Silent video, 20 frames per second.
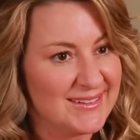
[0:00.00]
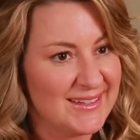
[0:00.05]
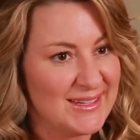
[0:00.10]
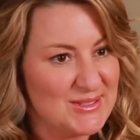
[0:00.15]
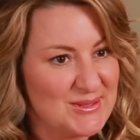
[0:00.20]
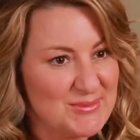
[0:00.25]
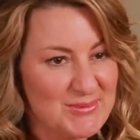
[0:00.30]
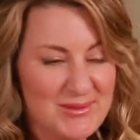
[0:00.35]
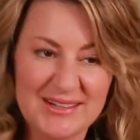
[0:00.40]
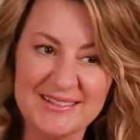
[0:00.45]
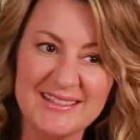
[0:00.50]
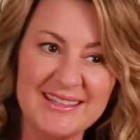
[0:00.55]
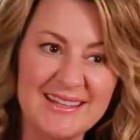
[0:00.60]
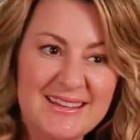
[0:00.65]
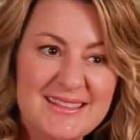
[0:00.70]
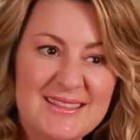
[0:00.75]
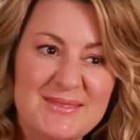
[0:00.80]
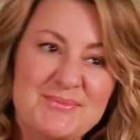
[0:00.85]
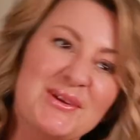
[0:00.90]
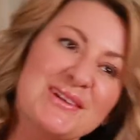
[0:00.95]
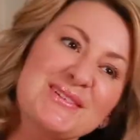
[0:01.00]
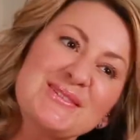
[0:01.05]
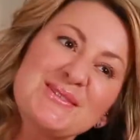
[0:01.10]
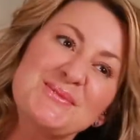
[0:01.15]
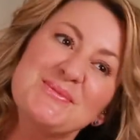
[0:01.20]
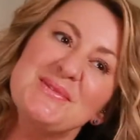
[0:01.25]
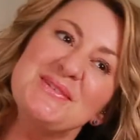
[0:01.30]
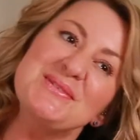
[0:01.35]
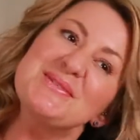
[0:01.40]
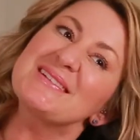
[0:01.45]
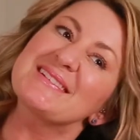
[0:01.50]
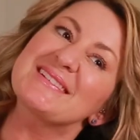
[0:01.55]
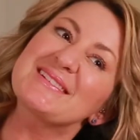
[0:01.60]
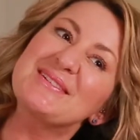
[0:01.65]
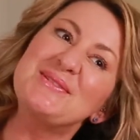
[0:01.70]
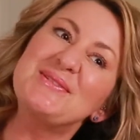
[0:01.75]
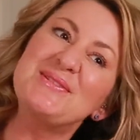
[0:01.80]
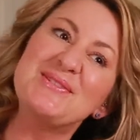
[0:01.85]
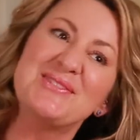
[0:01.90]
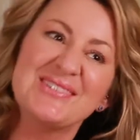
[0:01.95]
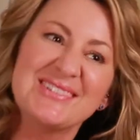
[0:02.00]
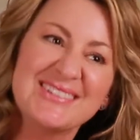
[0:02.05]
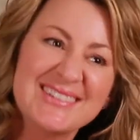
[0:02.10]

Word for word: Get you plugged in at the Pressler Music School.